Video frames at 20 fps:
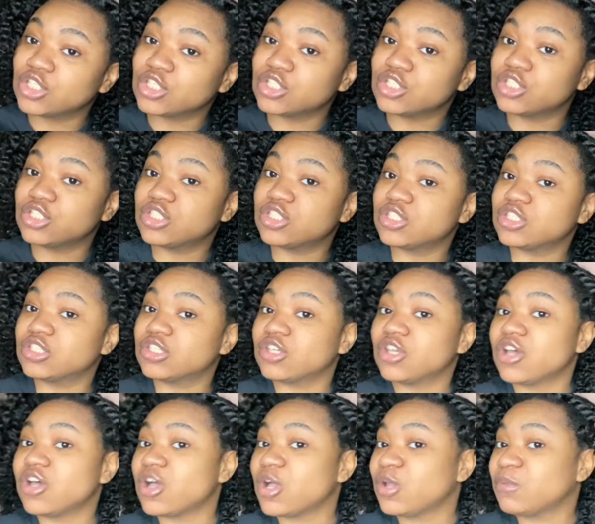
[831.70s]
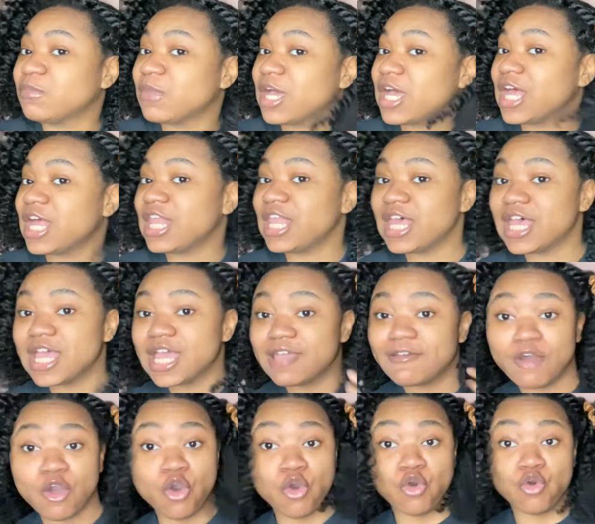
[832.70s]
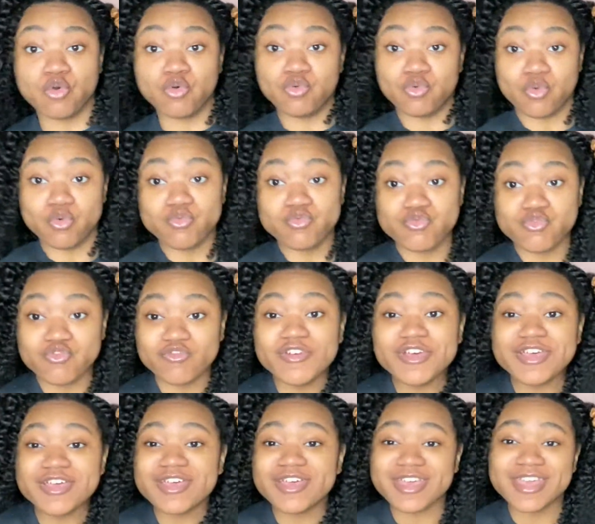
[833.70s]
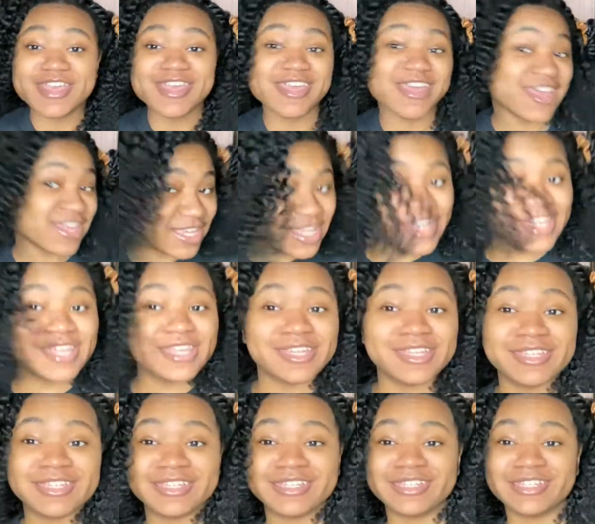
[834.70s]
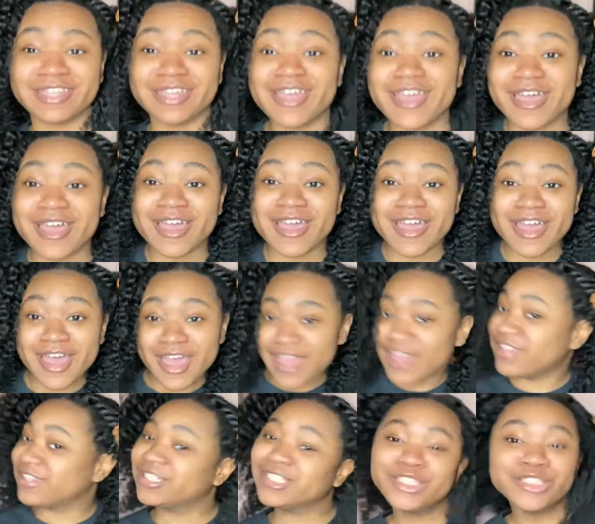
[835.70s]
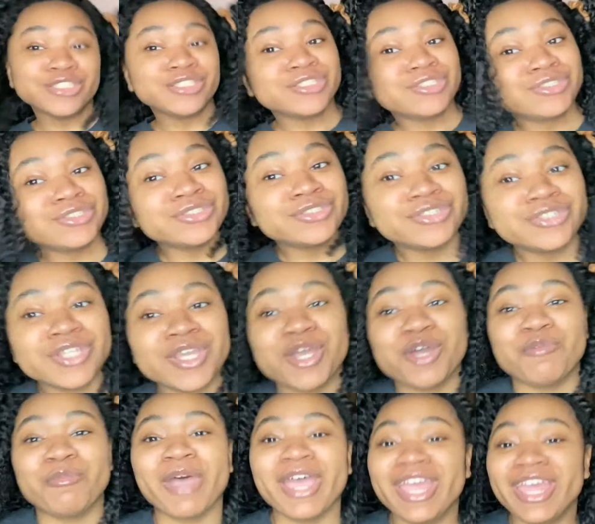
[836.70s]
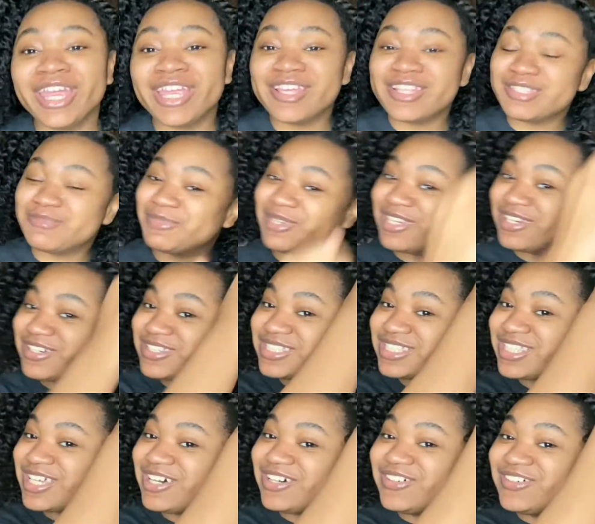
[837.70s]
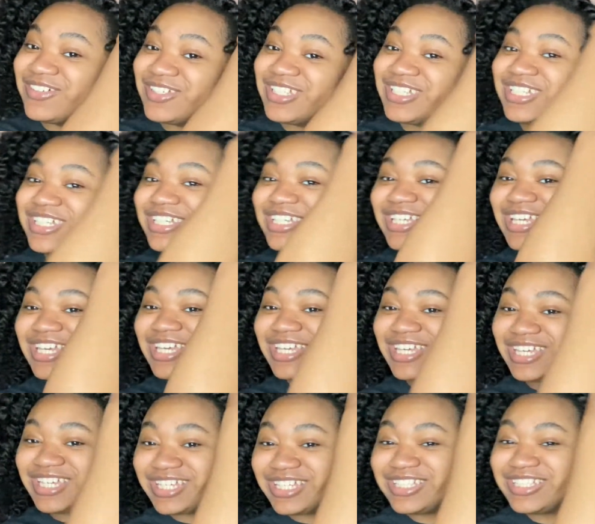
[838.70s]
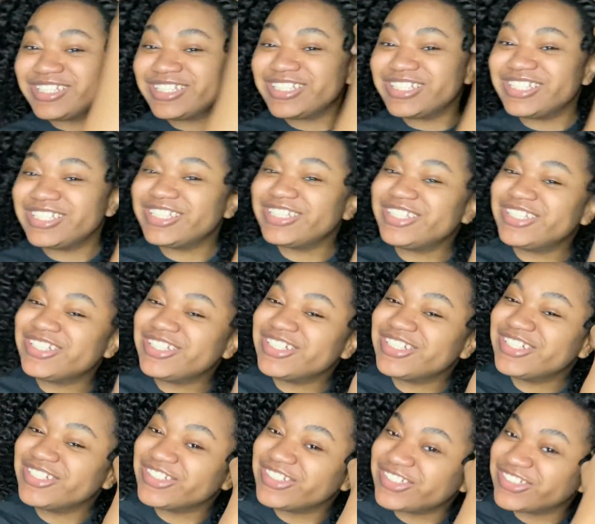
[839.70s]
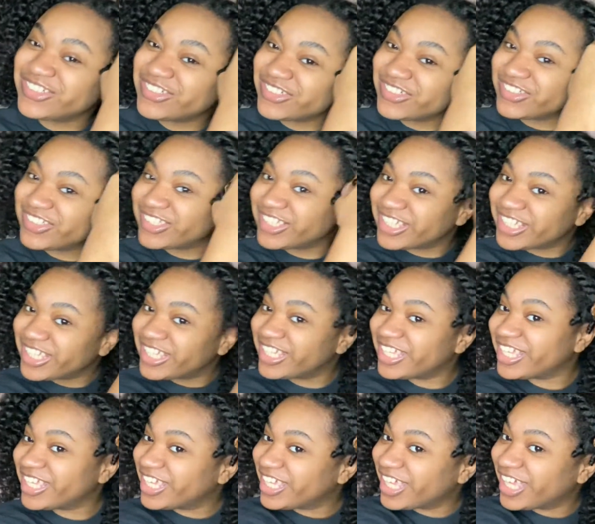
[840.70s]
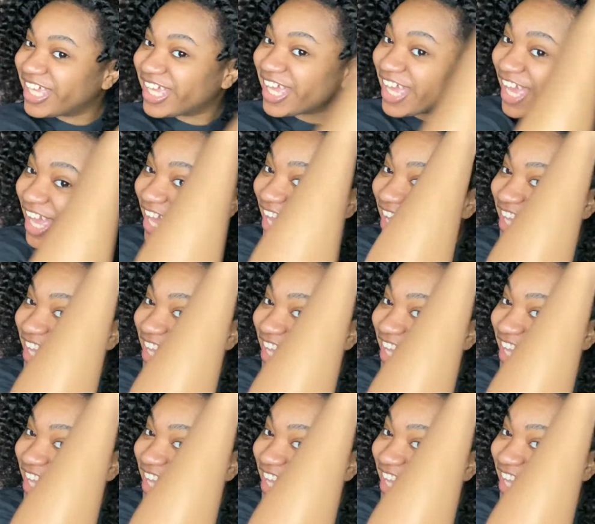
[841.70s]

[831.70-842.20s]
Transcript: Start my life over again. Uh. uh, uh. My hair smells so good. Ooh, I